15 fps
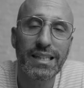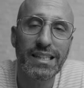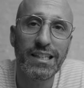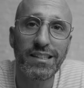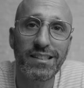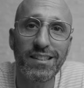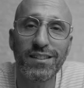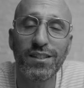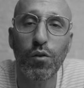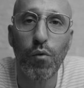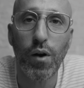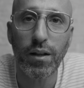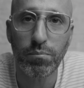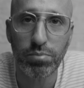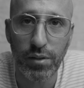this is the
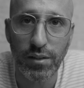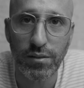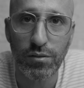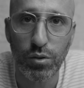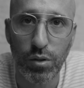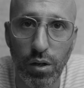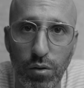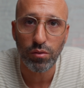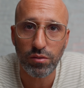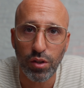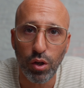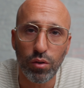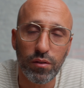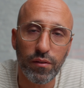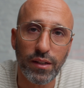right place to go.
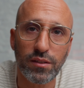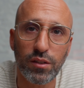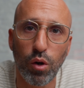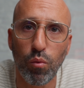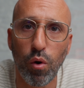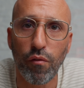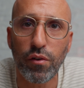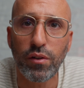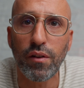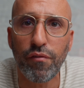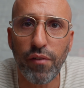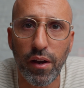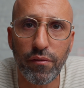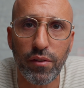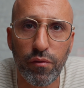So let's go over the
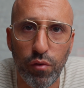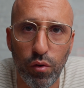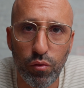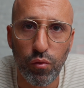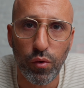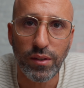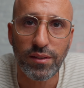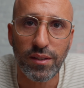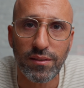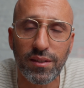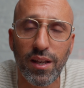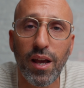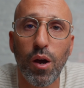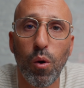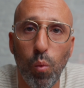5 different reasons
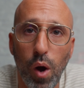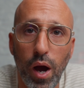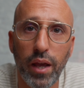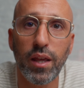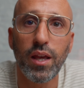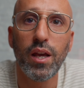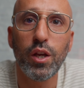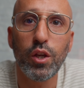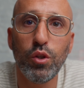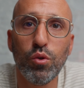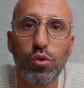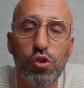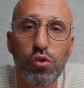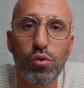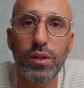why you
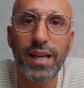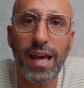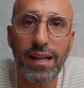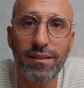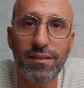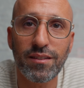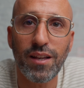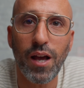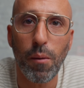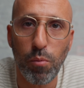should get a